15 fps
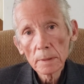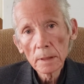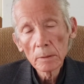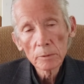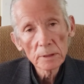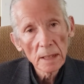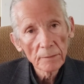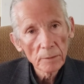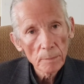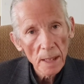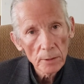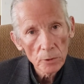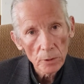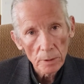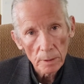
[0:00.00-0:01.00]
It was never
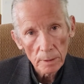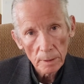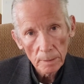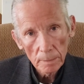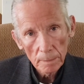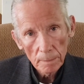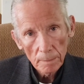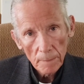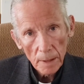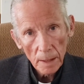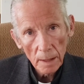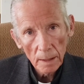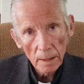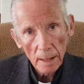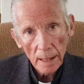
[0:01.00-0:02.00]
mentioned
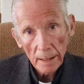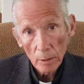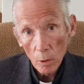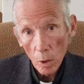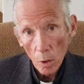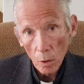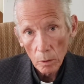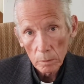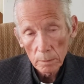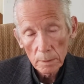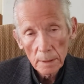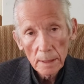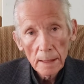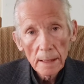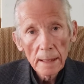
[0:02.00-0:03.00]
at all
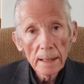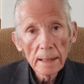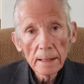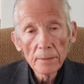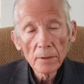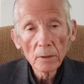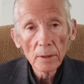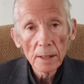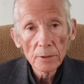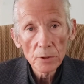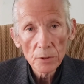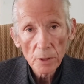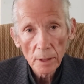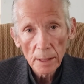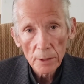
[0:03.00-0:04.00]
in the
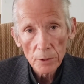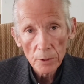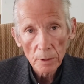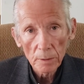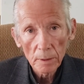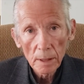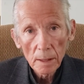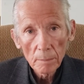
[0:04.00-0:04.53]
legislation.